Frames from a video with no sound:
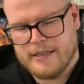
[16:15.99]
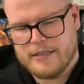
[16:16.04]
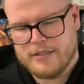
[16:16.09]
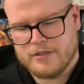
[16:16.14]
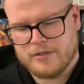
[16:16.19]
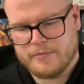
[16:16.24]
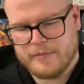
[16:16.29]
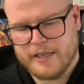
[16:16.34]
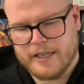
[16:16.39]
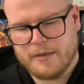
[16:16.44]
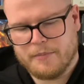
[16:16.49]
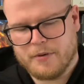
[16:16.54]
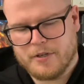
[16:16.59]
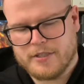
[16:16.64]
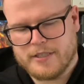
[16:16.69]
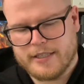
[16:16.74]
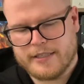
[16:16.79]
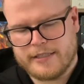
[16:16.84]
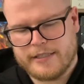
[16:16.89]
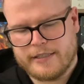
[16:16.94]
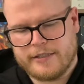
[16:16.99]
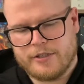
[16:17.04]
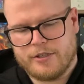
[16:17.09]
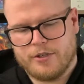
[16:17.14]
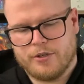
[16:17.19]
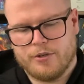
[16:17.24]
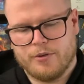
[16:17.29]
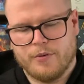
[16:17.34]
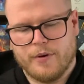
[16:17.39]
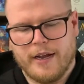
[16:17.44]
So my number
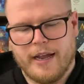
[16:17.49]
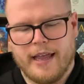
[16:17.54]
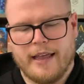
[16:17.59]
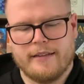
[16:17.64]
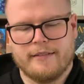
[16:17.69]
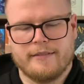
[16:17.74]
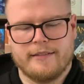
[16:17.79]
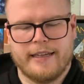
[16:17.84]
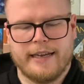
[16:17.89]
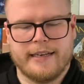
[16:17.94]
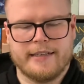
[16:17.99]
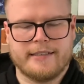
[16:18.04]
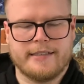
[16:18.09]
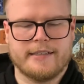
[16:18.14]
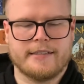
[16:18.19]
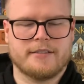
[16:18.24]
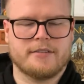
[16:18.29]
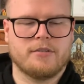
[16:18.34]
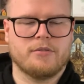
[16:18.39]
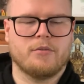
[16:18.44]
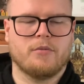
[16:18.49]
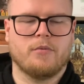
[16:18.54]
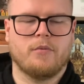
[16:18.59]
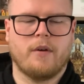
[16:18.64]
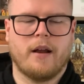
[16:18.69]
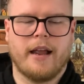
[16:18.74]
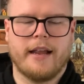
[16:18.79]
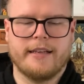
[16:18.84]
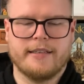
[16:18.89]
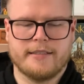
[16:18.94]
62, Atlantis
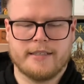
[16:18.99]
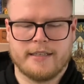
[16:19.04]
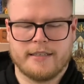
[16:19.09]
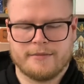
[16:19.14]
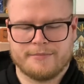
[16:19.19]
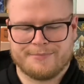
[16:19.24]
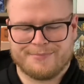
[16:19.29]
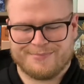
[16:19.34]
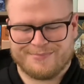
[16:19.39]
Rising.